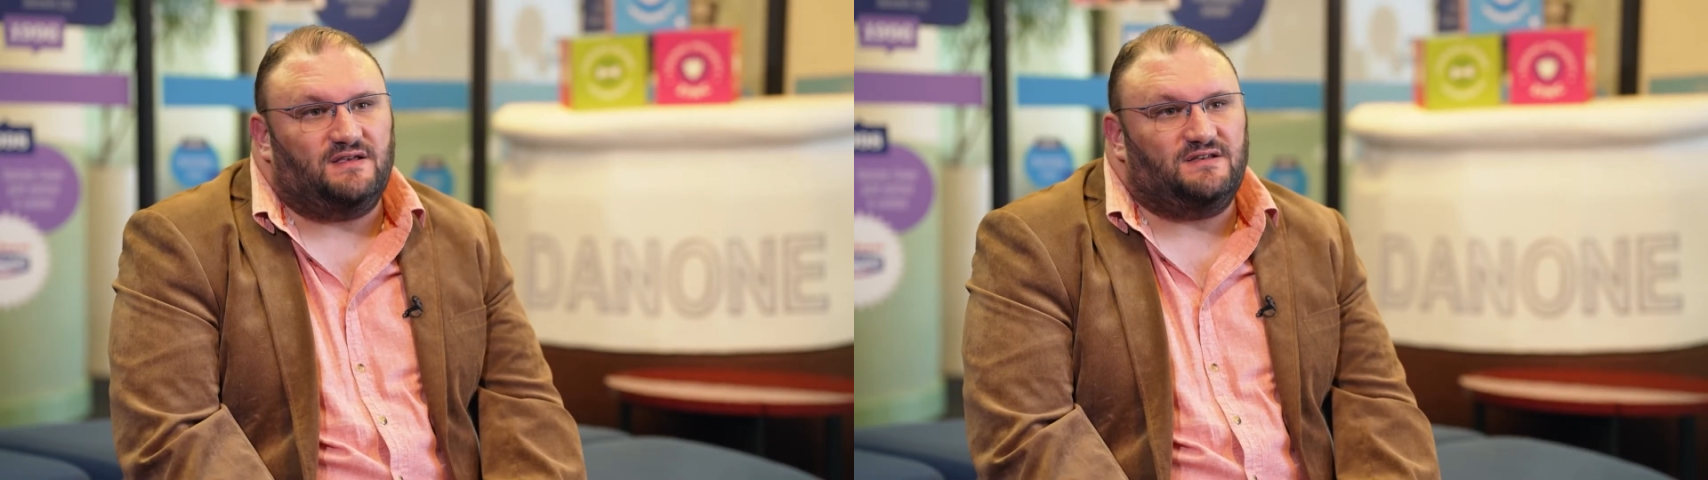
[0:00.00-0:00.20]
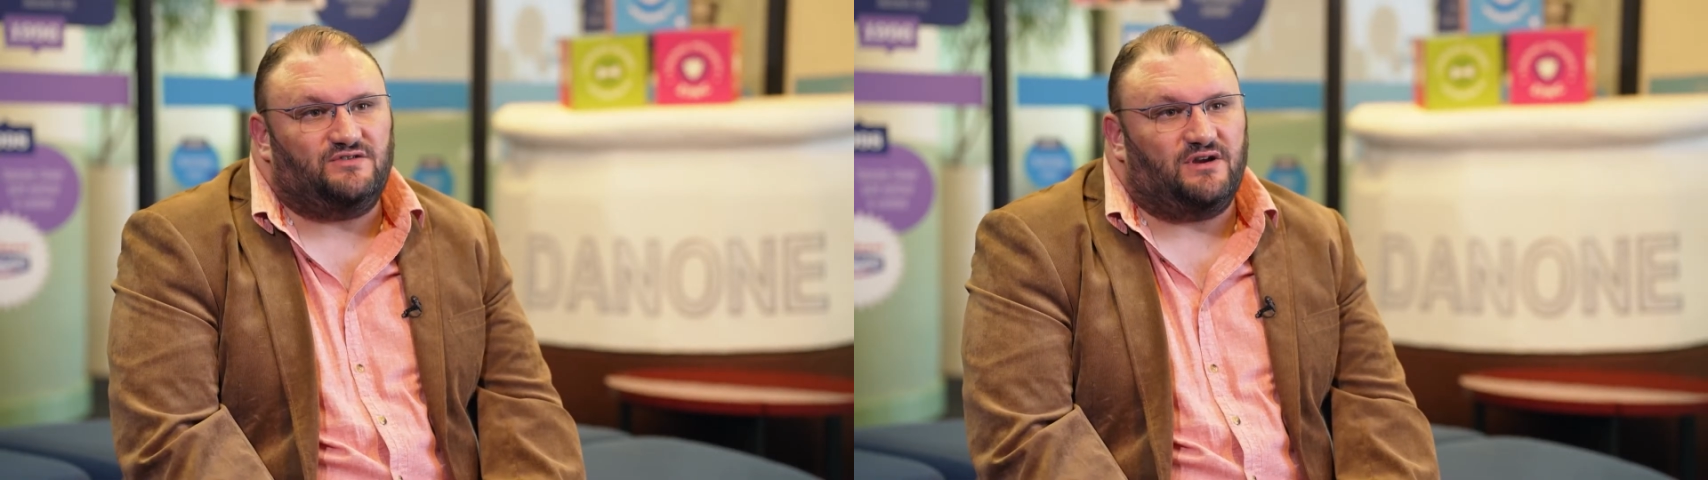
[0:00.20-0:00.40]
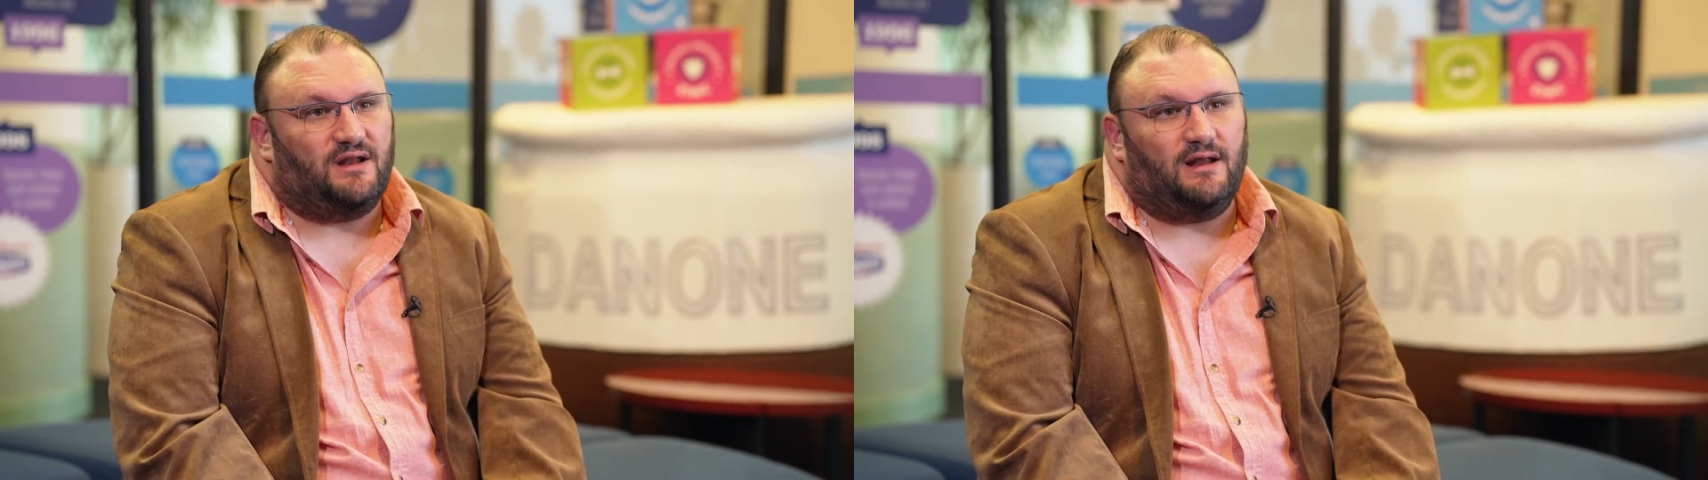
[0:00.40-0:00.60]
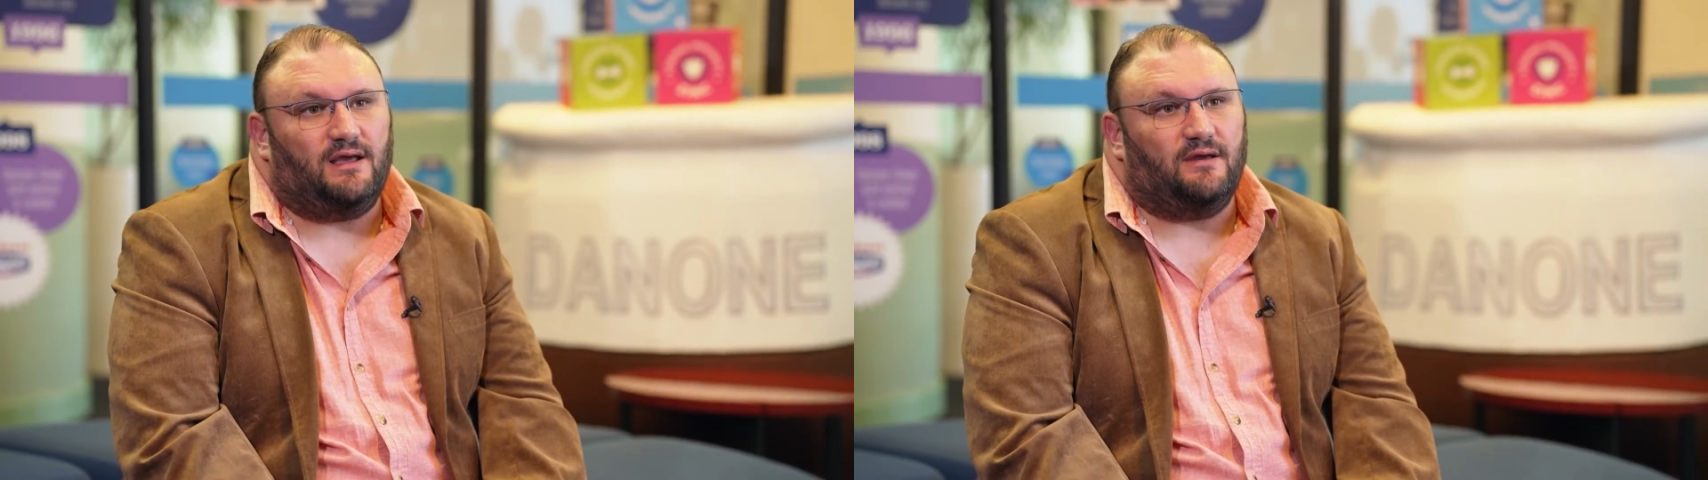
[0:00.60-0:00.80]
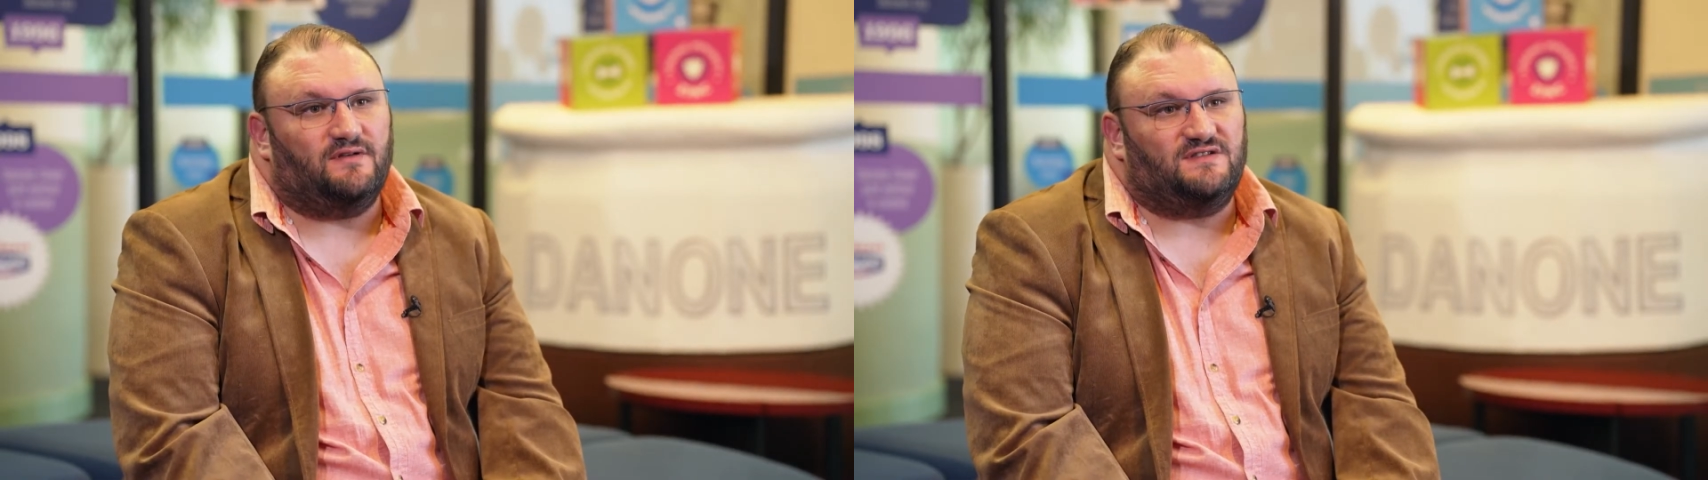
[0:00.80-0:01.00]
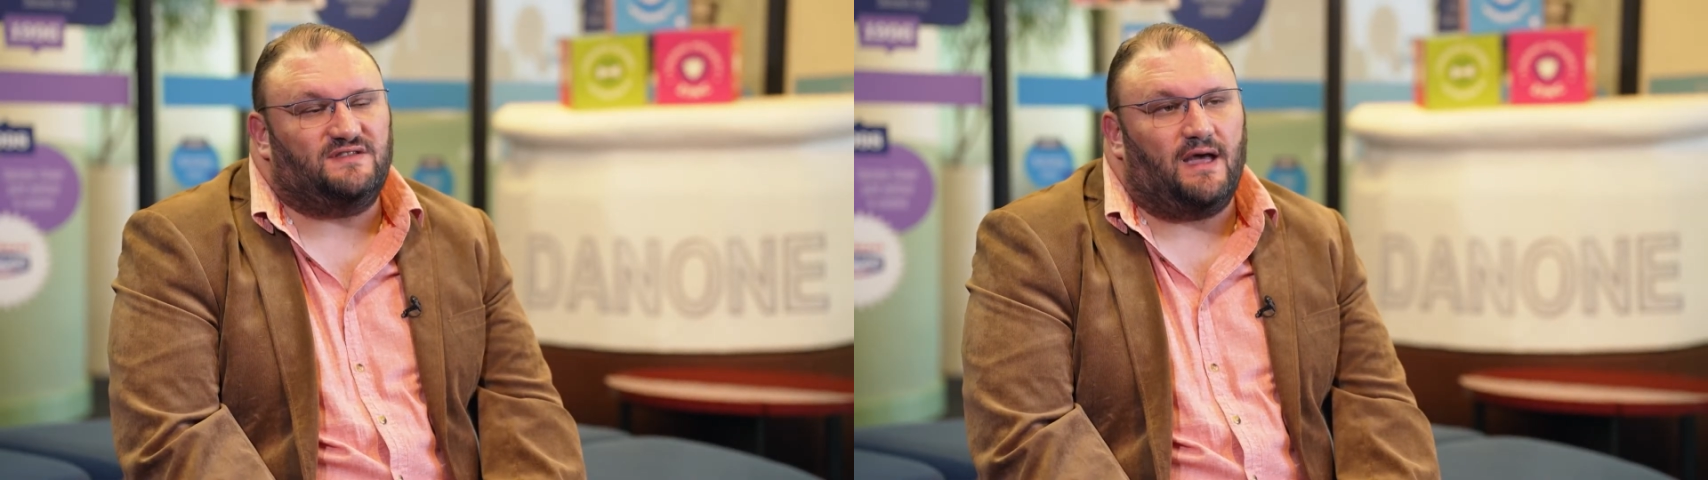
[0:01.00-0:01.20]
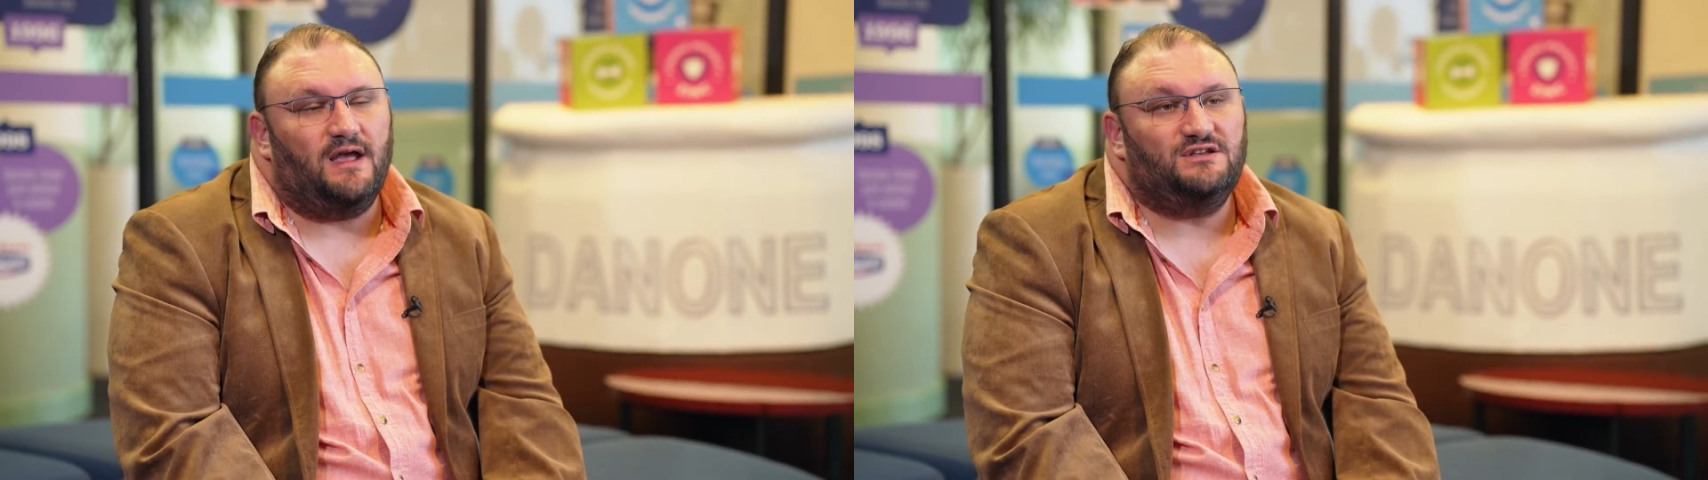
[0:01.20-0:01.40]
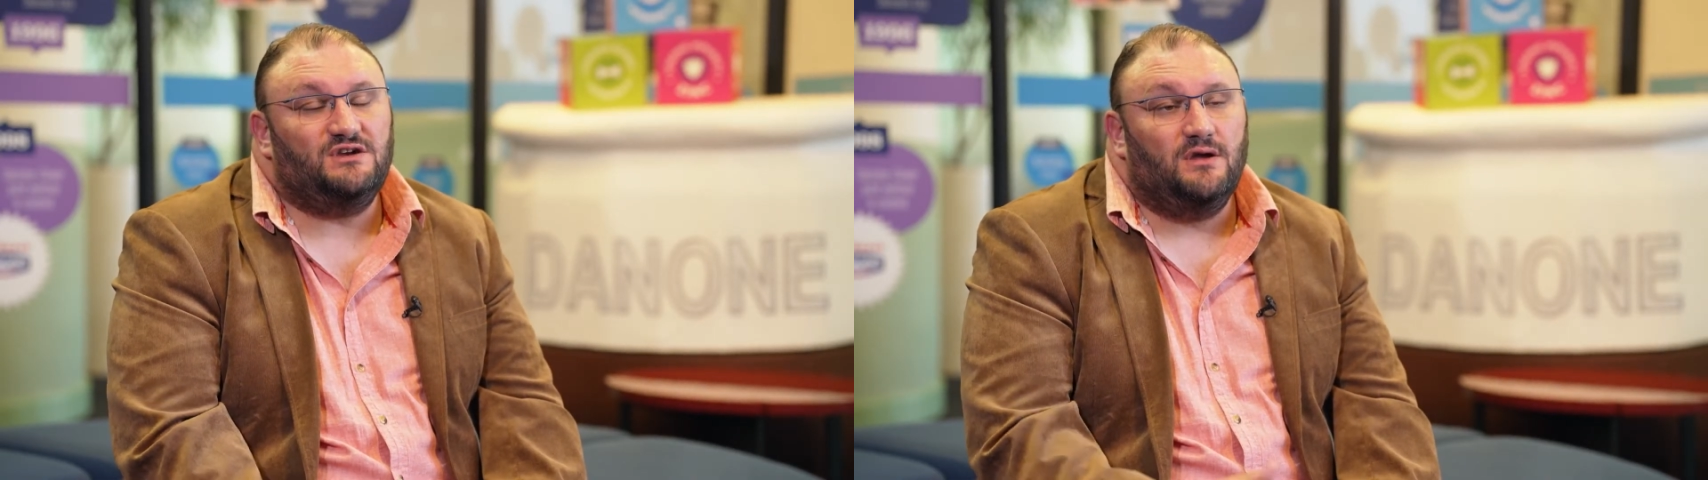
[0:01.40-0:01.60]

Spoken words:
history at any given stage.